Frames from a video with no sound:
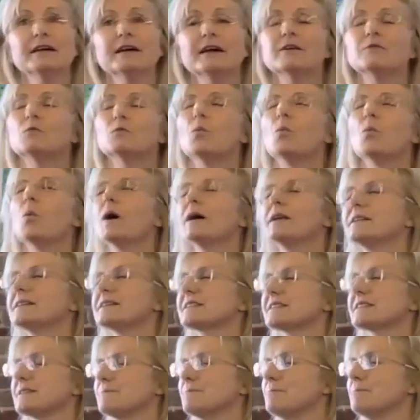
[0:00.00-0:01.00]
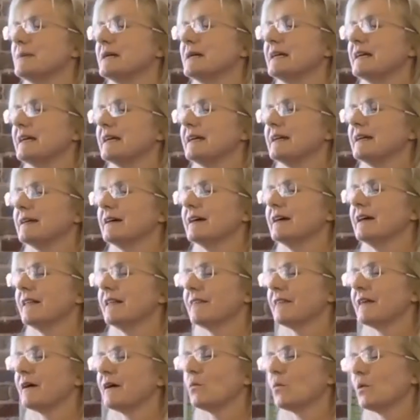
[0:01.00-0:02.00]
And what does it mean
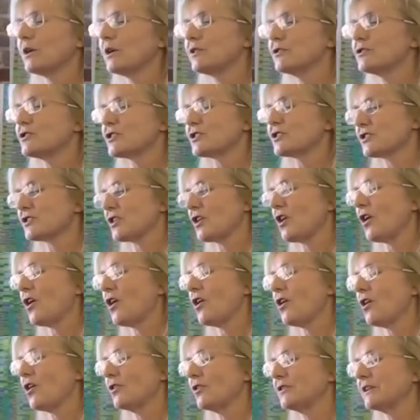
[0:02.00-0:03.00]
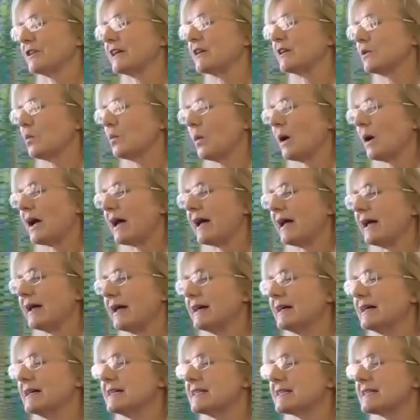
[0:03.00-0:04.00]
that we're just called in a way
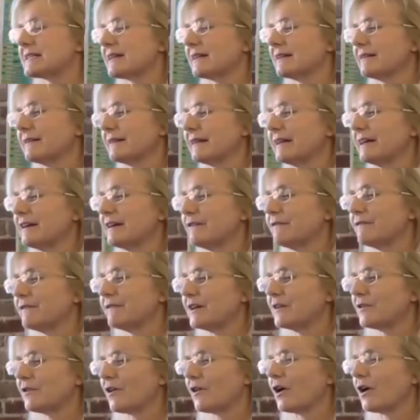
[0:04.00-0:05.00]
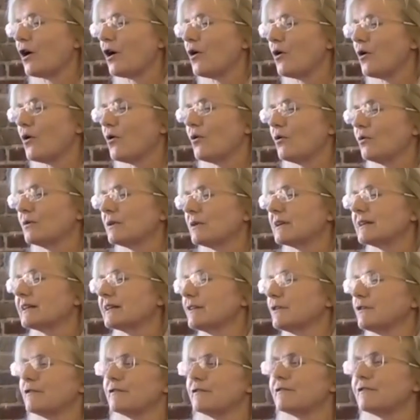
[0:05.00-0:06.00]
to live in our own
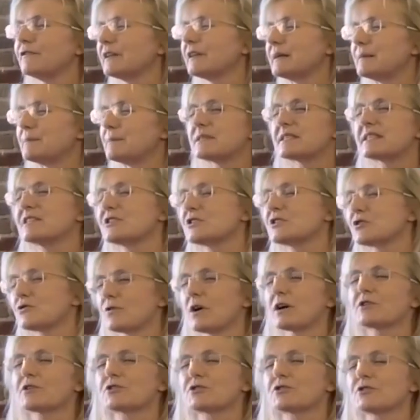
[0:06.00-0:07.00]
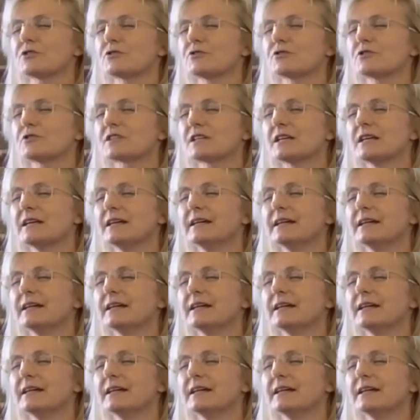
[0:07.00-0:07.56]
little flimsy structures